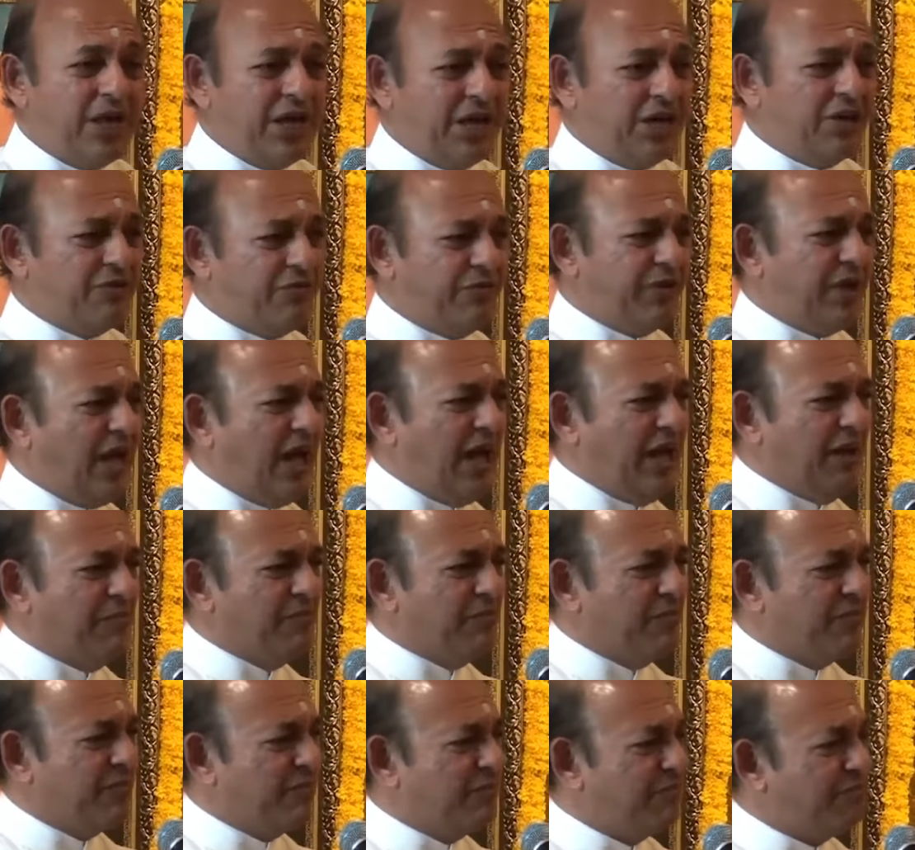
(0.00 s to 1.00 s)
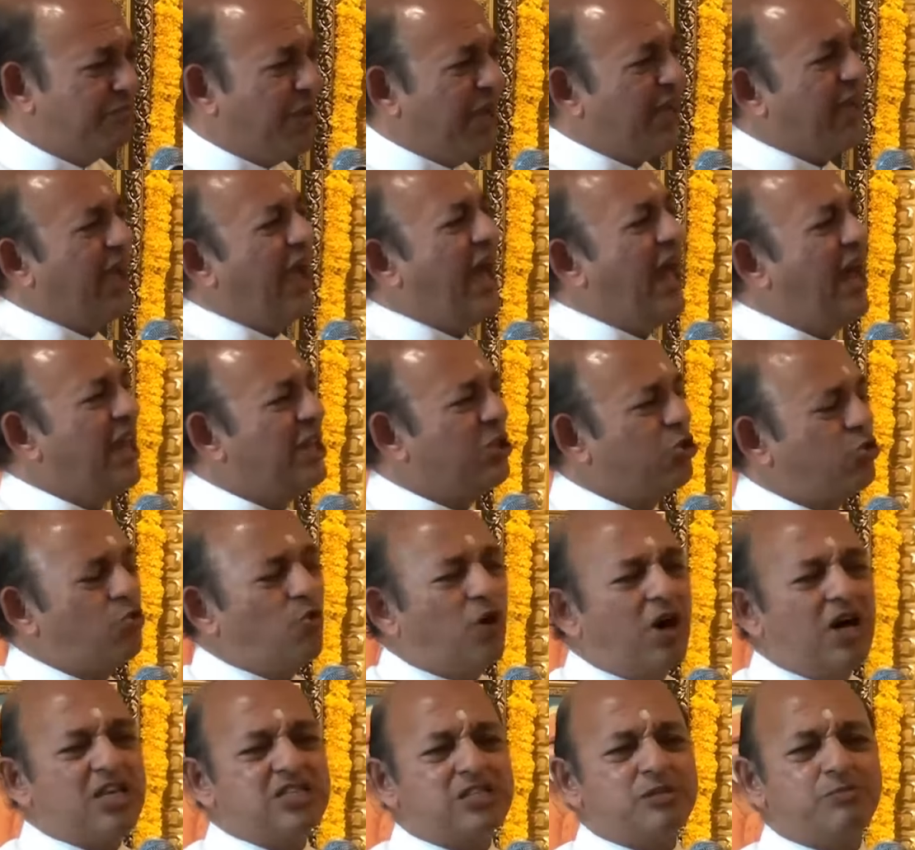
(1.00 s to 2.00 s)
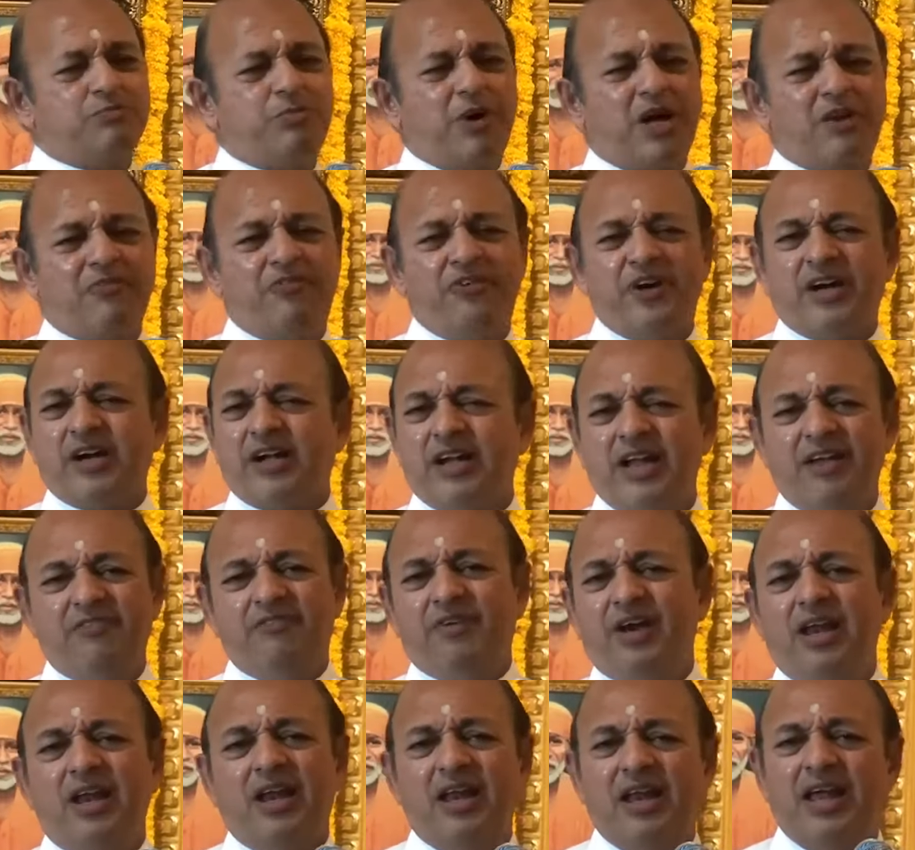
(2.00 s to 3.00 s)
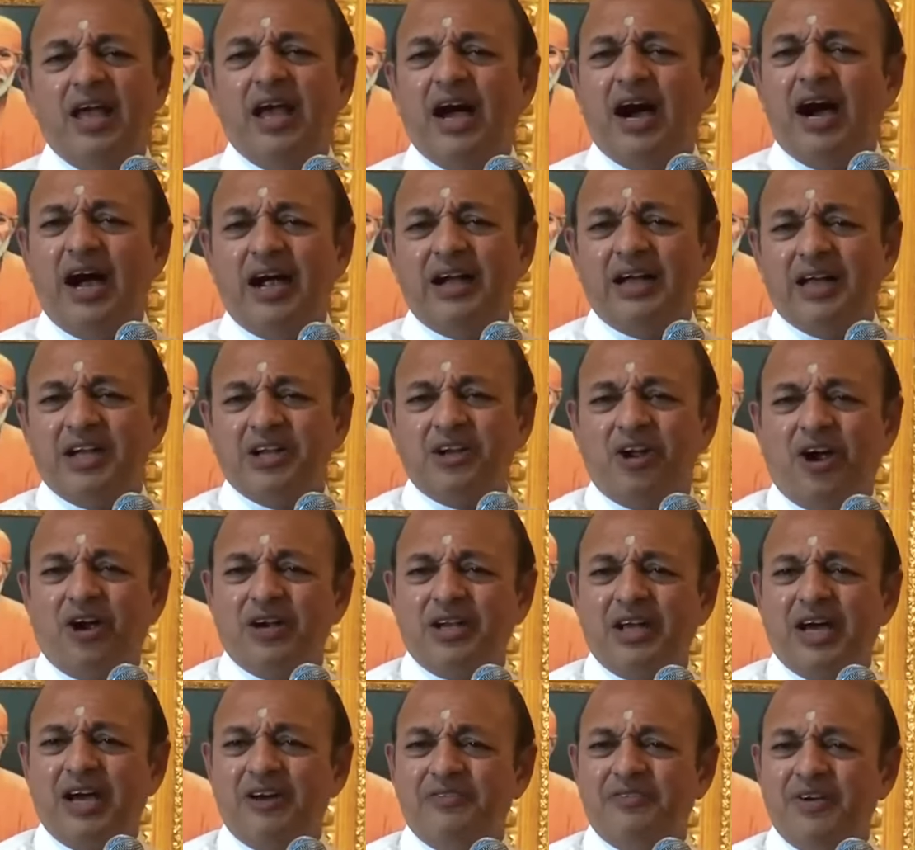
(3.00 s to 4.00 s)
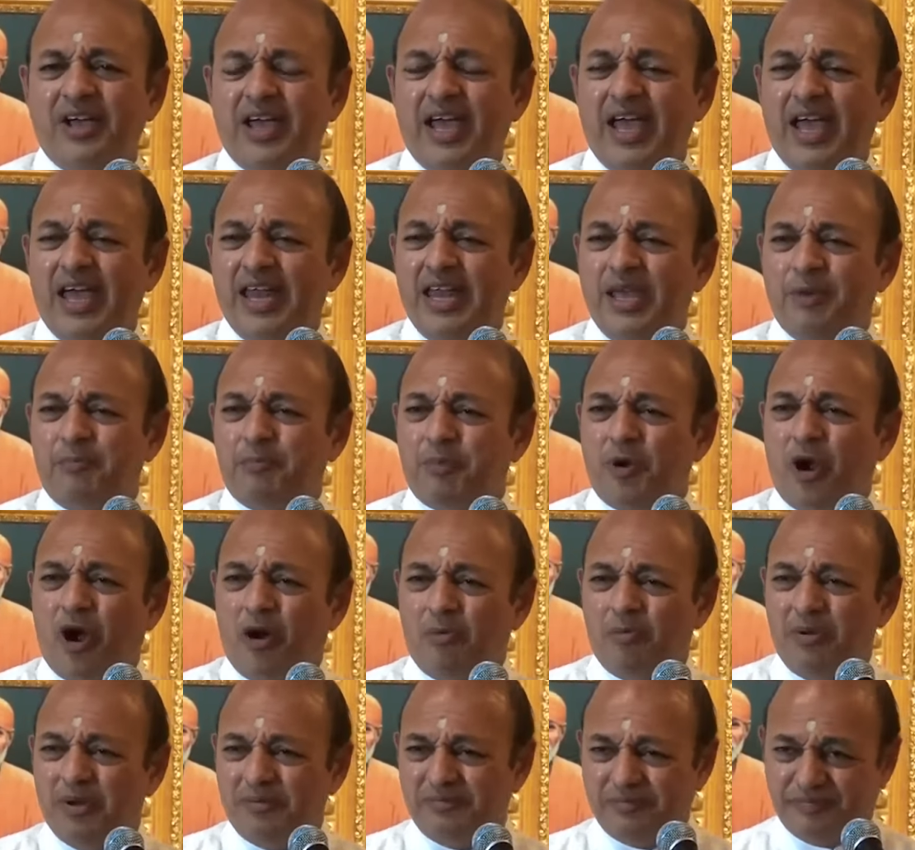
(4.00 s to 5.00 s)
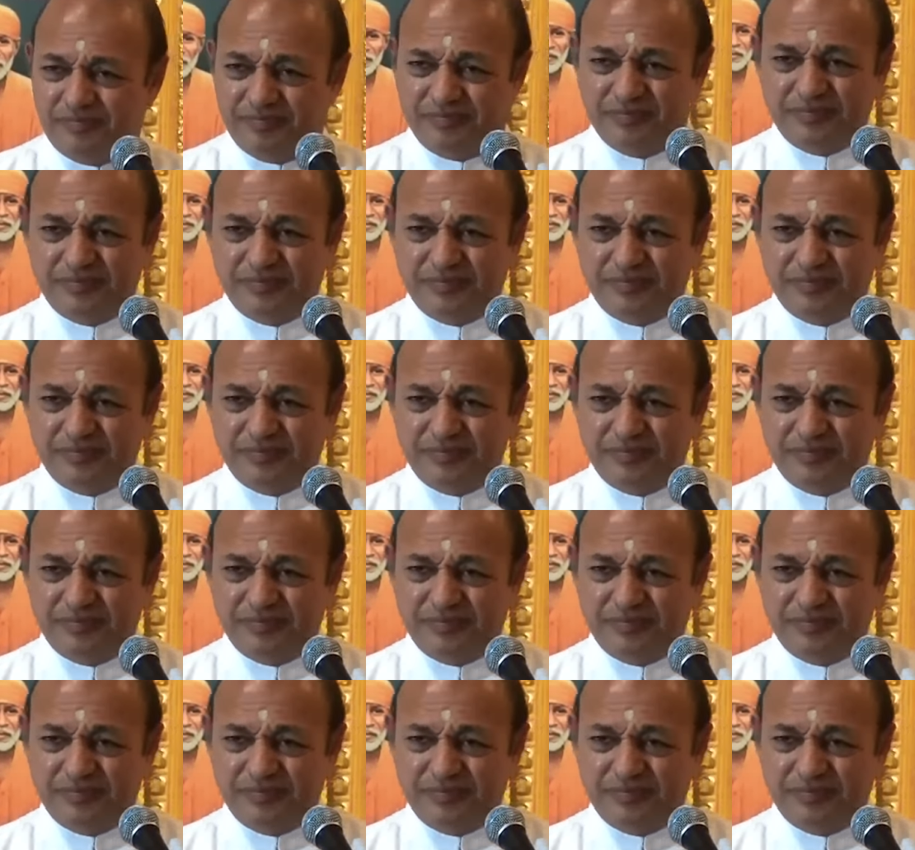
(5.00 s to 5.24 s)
period of time, my health was perfectly well. I did not have any problem.